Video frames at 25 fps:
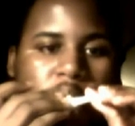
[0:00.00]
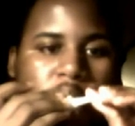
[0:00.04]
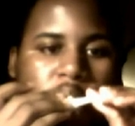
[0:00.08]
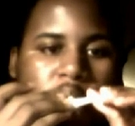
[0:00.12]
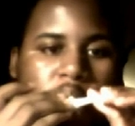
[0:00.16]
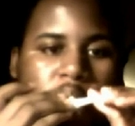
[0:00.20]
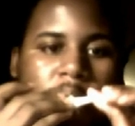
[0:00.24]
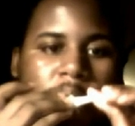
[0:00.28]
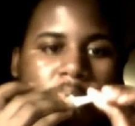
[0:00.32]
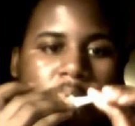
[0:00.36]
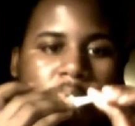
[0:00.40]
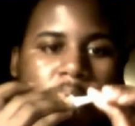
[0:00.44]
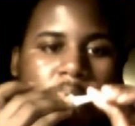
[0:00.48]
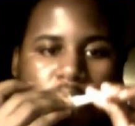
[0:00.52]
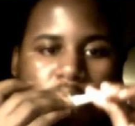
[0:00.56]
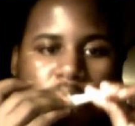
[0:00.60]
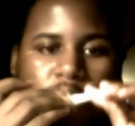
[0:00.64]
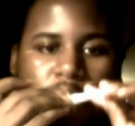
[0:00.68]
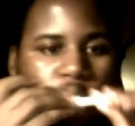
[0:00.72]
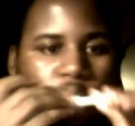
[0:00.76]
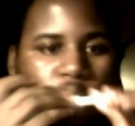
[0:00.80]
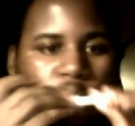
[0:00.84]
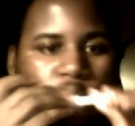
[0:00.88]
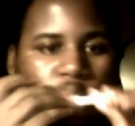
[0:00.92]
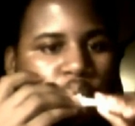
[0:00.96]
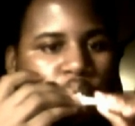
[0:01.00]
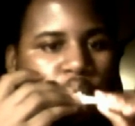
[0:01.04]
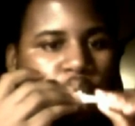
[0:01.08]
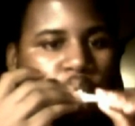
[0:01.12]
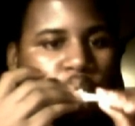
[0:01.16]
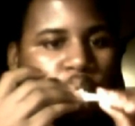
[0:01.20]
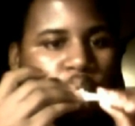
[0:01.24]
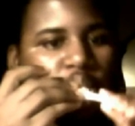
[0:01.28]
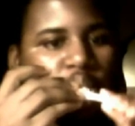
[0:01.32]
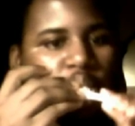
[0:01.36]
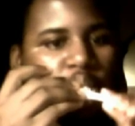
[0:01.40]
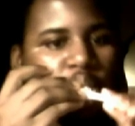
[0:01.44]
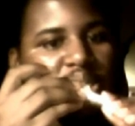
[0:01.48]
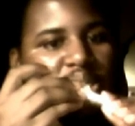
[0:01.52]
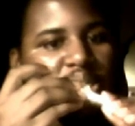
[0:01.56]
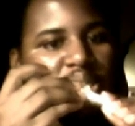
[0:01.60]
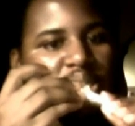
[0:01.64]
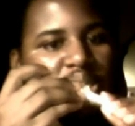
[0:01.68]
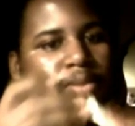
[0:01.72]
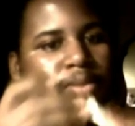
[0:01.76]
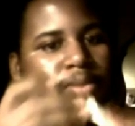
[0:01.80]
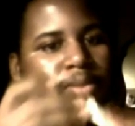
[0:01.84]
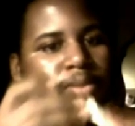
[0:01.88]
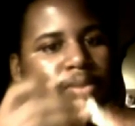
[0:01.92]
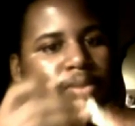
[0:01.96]

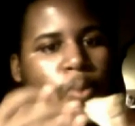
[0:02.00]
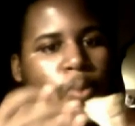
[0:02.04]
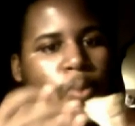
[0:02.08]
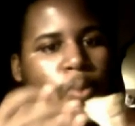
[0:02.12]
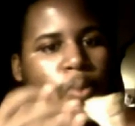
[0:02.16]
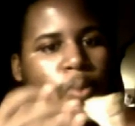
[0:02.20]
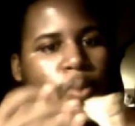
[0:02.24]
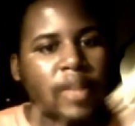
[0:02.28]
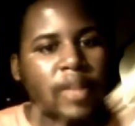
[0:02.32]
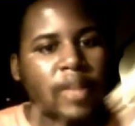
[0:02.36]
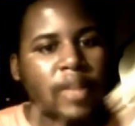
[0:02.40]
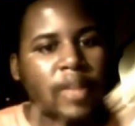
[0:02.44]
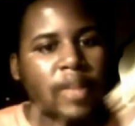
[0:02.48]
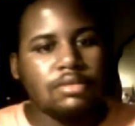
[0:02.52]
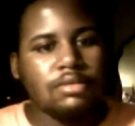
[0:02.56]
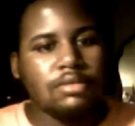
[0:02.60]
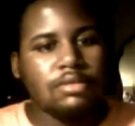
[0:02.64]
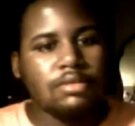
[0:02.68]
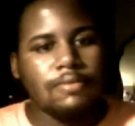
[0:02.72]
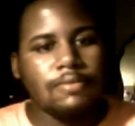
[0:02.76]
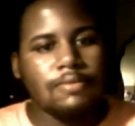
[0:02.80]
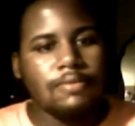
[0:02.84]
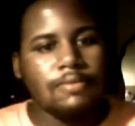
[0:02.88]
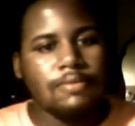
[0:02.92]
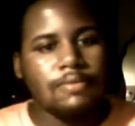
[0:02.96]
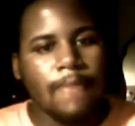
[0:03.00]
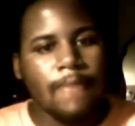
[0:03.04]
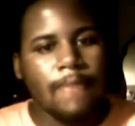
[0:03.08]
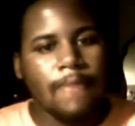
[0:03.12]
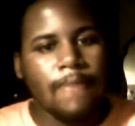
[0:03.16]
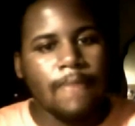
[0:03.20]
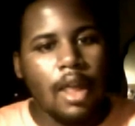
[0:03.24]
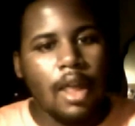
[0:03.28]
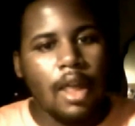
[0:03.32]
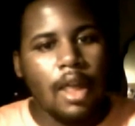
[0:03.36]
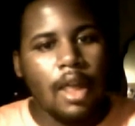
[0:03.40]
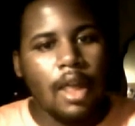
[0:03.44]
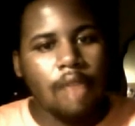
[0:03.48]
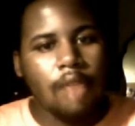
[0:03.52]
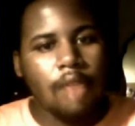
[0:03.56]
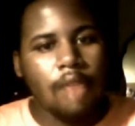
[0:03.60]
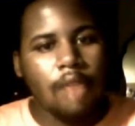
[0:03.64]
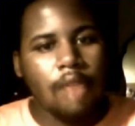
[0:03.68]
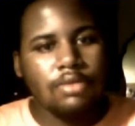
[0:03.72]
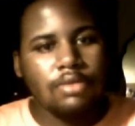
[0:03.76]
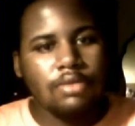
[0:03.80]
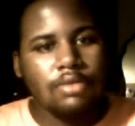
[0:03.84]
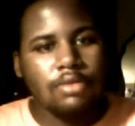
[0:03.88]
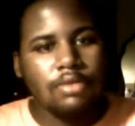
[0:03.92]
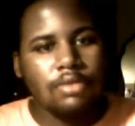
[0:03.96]

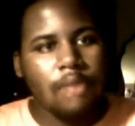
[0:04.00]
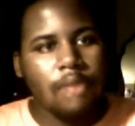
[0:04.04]
Nothing is said.